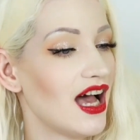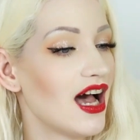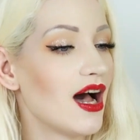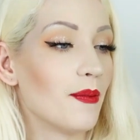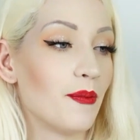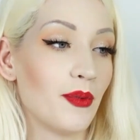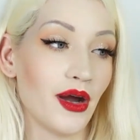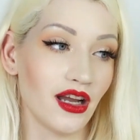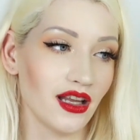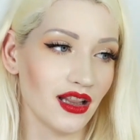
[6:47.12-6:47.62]

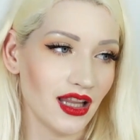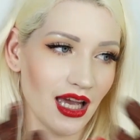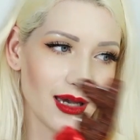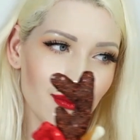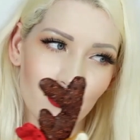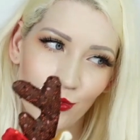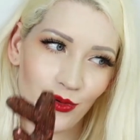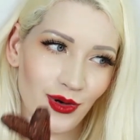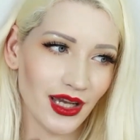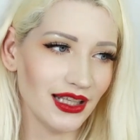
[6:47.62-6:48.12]
Apparently
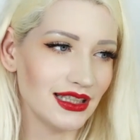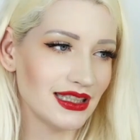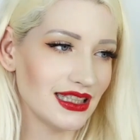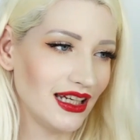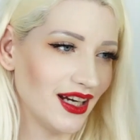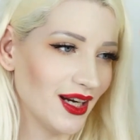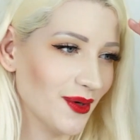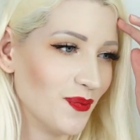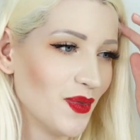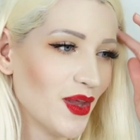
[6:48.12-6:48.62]
I'm a
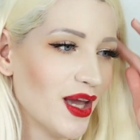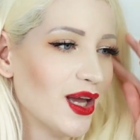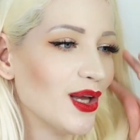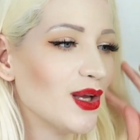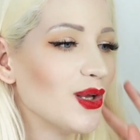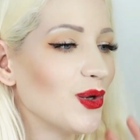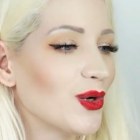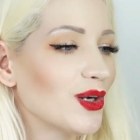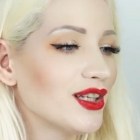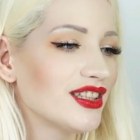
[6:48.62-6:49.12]
reindeer.
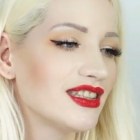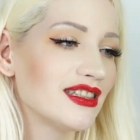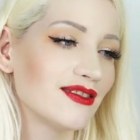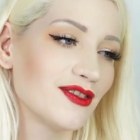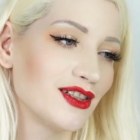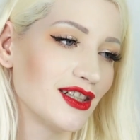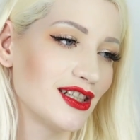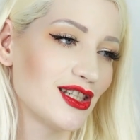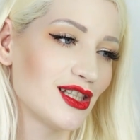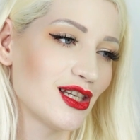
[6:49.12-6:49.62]
You're the
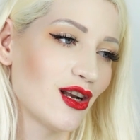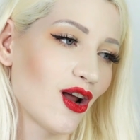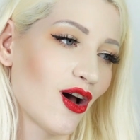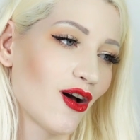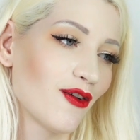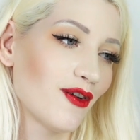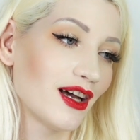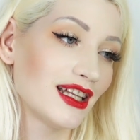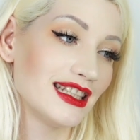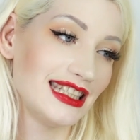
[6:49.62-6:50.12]
definition
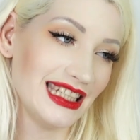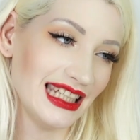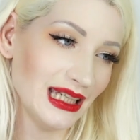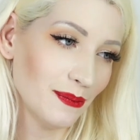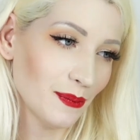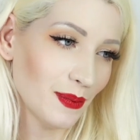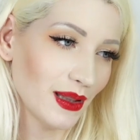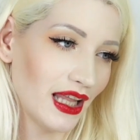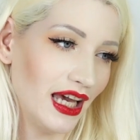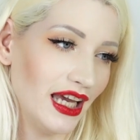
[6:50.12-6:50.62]
of a
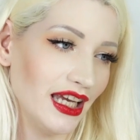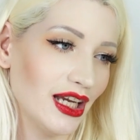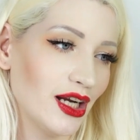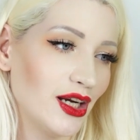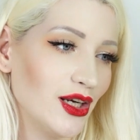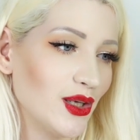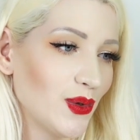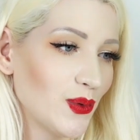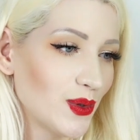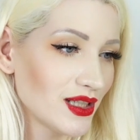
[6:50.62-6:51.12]
team player.
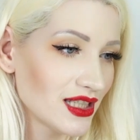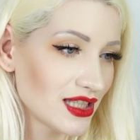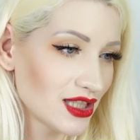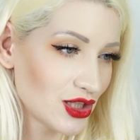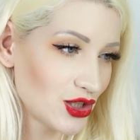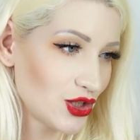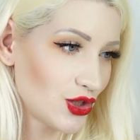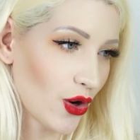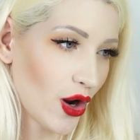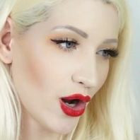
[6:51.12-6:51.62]
You are
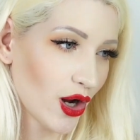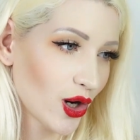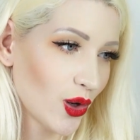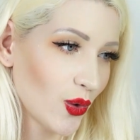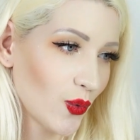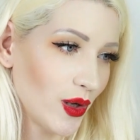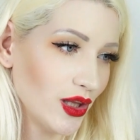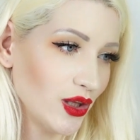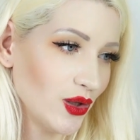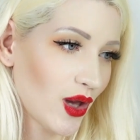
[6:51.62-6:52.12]
stronger
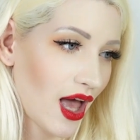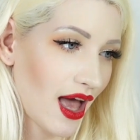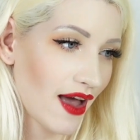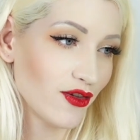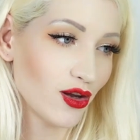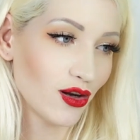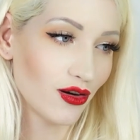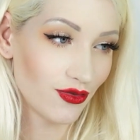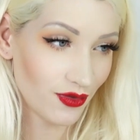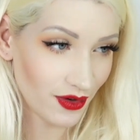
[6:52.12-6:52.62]
when you have
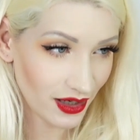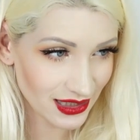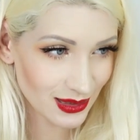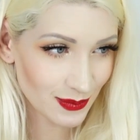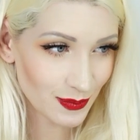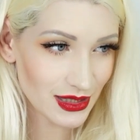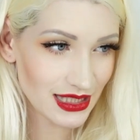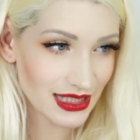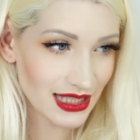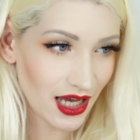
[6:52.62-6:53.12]
your friends
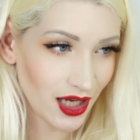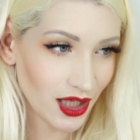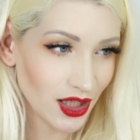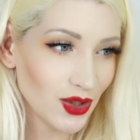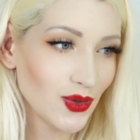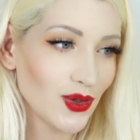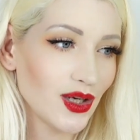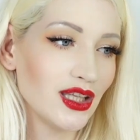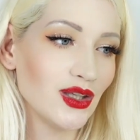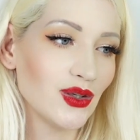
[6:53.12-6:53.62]
beside
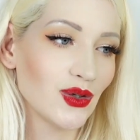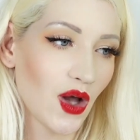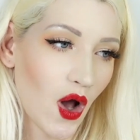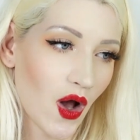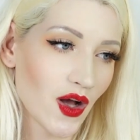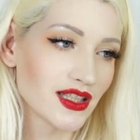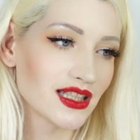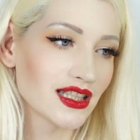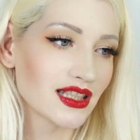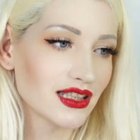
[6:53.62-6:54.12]
you, and you
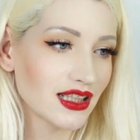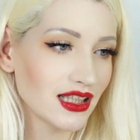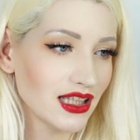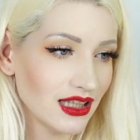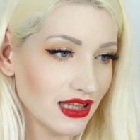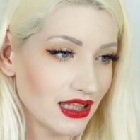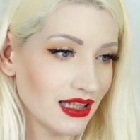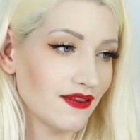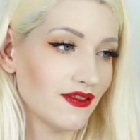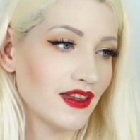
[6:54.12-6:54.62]
constantly
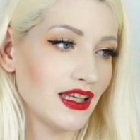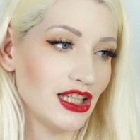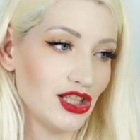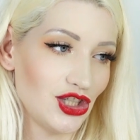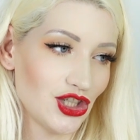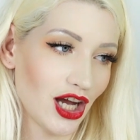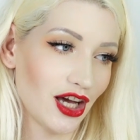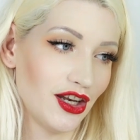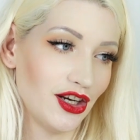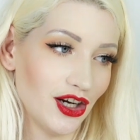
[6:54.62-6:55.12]
lift
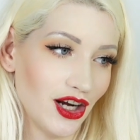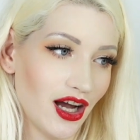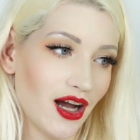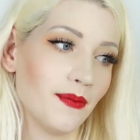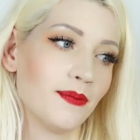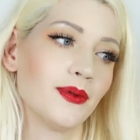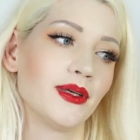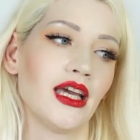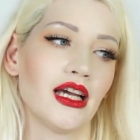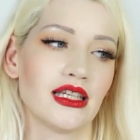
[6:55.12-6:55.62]
each other
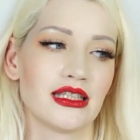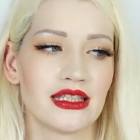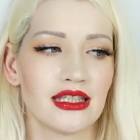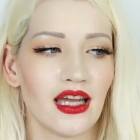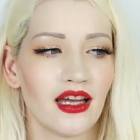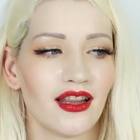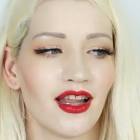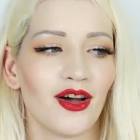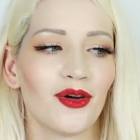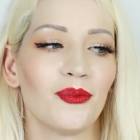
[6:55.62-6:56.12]
up. Yes,
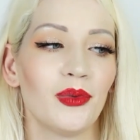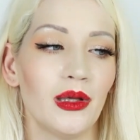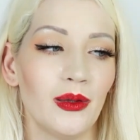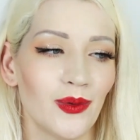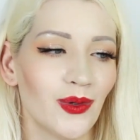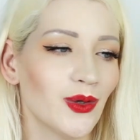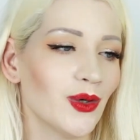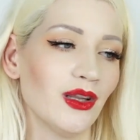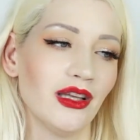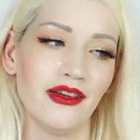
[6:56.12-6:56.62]
I love
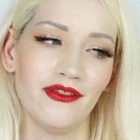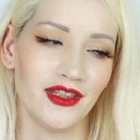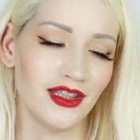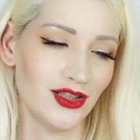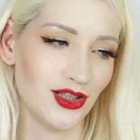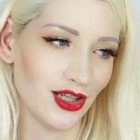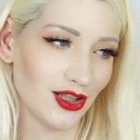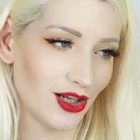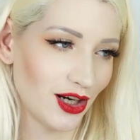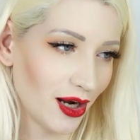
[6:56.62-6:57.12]
people who lift
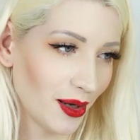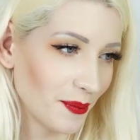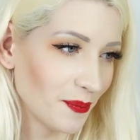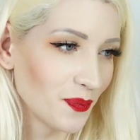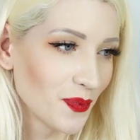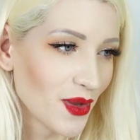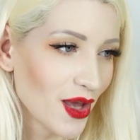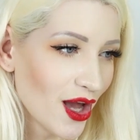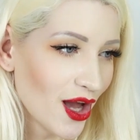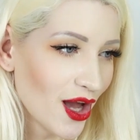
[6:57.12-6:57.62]
each other up.